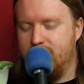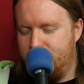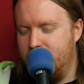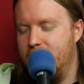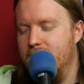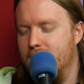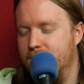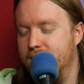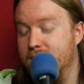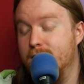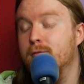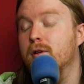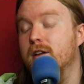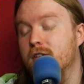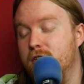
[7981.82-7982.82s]
a yeah.
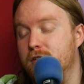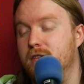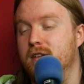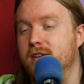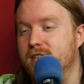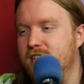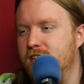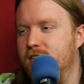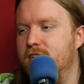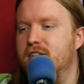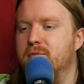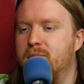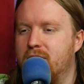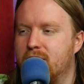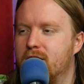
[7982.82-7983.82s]
That's one of two things. Either he's
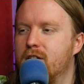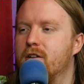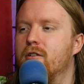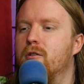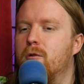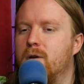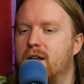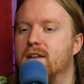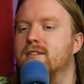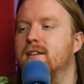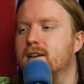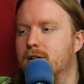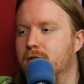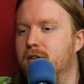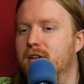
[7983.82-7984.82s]
a predator or he has
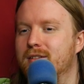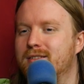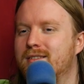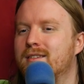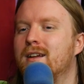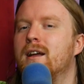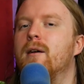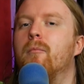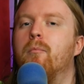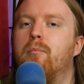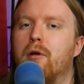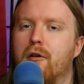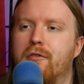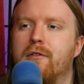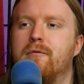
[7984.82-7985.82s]
an illness
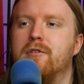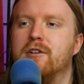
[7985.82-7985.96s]
both of